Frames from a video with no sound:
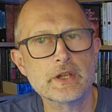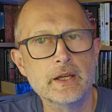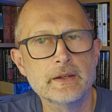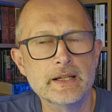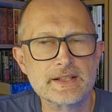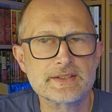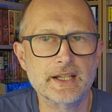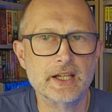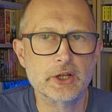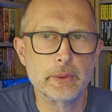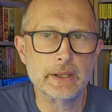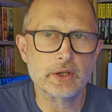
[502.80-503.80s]
Let's take a
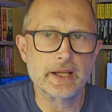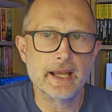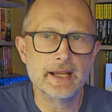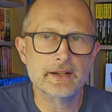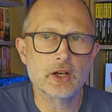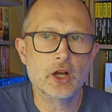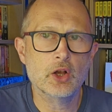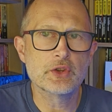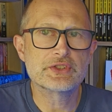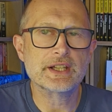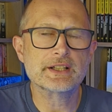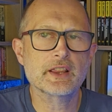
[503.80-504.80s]
quick look ahead. On
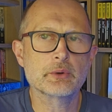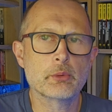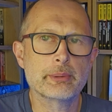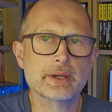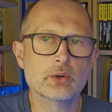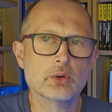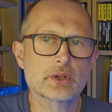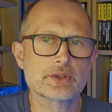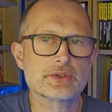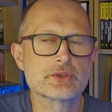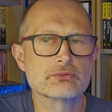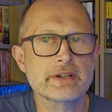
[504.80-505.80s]
Sunday there will be
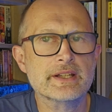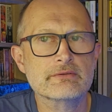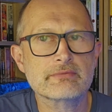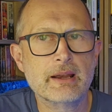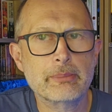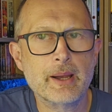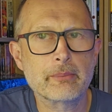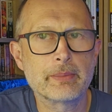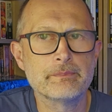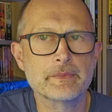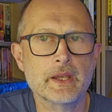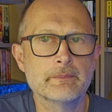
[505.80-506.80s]
August's reading wrap-up,
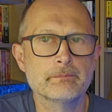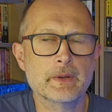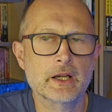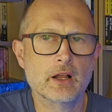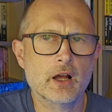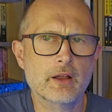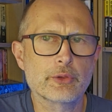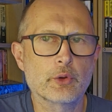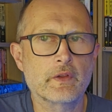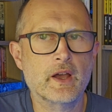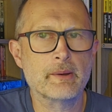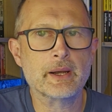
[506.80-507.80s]
and I half thought
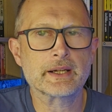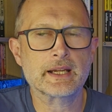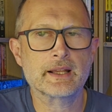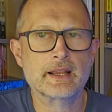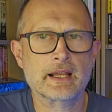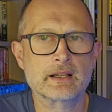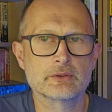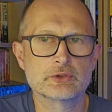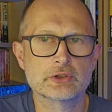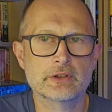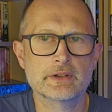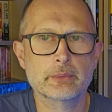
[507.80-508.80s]
that I might get that out
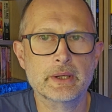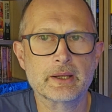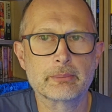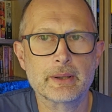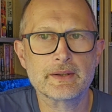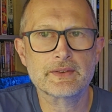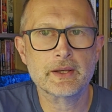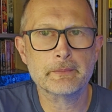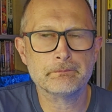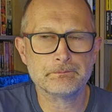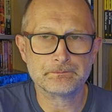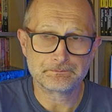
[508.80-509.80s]
during the week, but
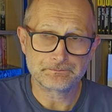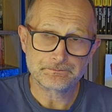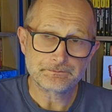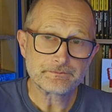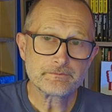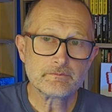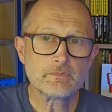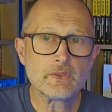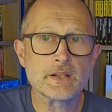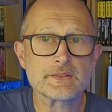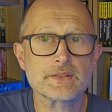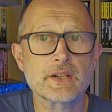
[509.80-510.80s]

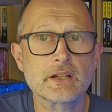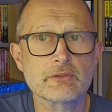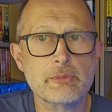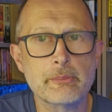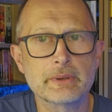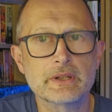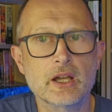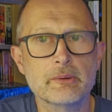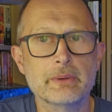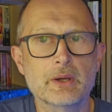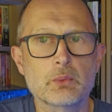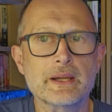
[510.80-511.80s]
as I said, I remembered that I'd
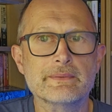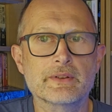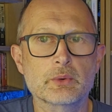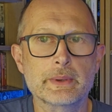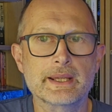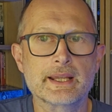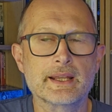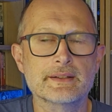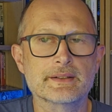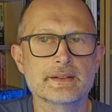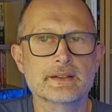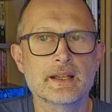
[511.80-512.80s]
be away for the weekend
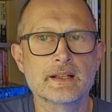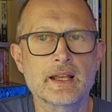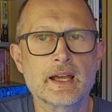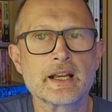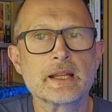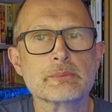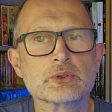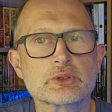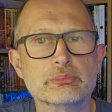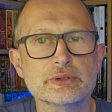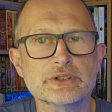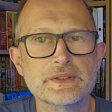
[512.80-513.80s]
and unable to
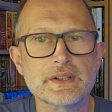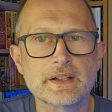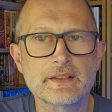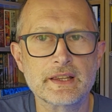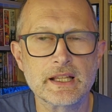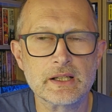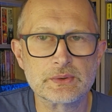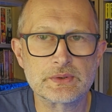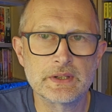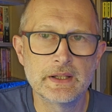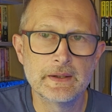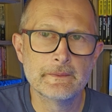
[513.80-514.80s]
produce anything else
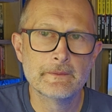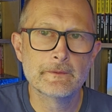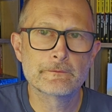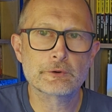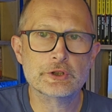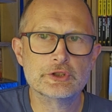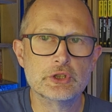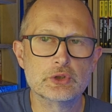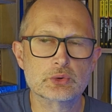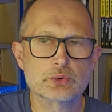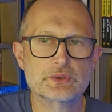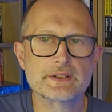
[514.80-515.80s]
for its
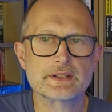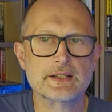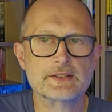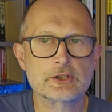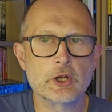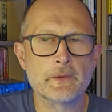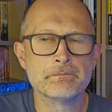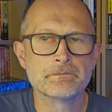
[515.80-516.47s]
usual Sunday slot.